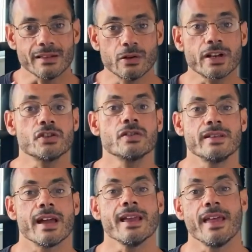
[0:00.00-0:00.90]
Look at your
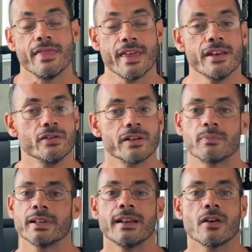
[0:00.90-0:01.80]
day, and then you can
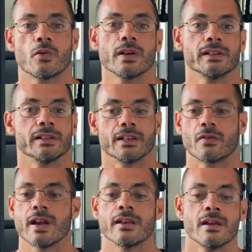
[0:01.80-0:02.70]
plan out quickly, like,
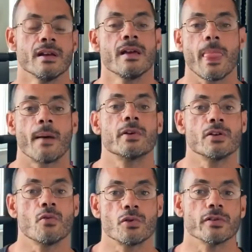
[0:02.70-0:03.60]
great, I'm going
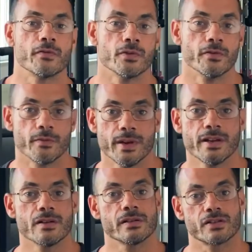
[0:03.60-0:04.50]
to order food from
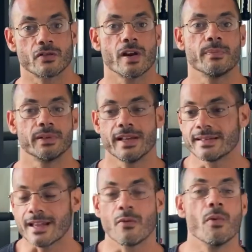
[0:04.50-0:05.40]
here. It's a great
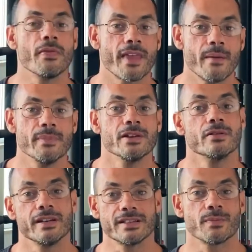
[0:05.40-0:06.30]
place. I want that
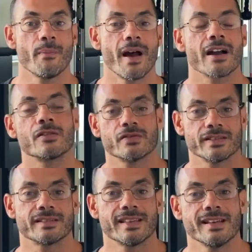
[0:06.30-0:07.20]
meal. It hits my macros.
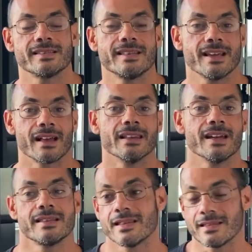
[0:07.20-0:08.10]
It's tasty. I
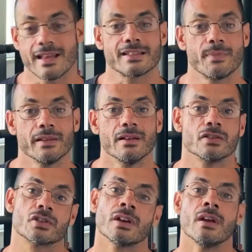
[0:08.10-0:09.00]
like it. That's my
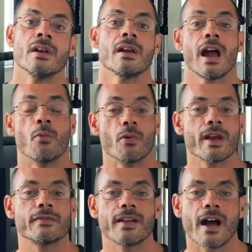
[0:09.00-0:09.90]
lunch. I
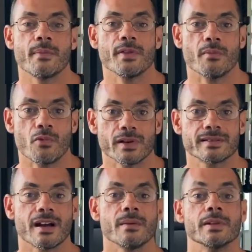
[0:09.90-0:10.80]
won't have time in the morning
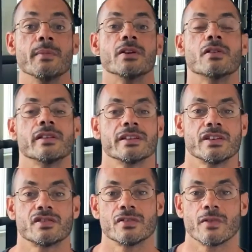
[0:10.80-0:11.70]
time. Let me go to the
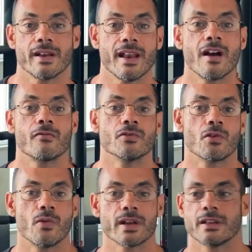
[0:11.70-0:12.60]
kitchen right now real
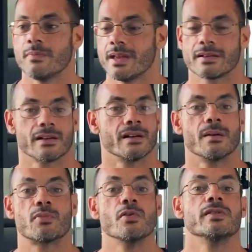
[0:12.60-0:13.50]
quick and make
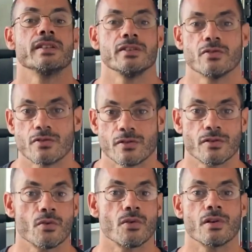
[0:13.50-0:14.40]
a protein yogurt.
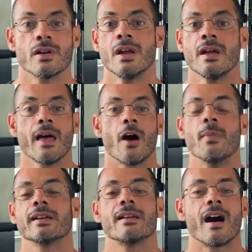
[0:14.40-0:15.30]
Or I'll
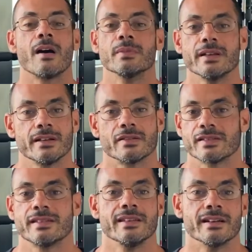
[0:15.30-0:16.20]
make an omelet and I'll
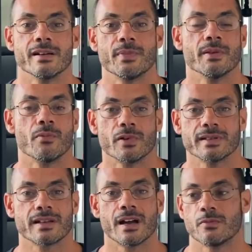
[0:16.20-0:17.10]
just heat it up in the morning
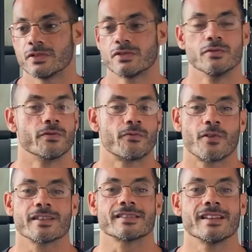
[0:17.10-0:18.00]
time with 2
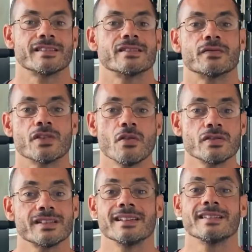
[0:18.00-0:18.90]
fresh slices of
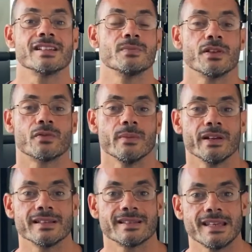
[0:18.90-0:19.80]
toast, and it takes me 3
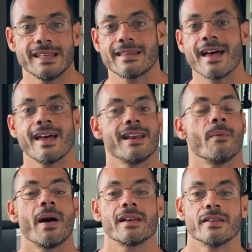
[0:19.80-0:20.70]
minutes to eat that and
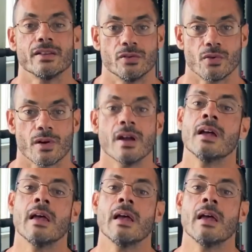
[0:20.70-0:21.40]
I'm out of the door.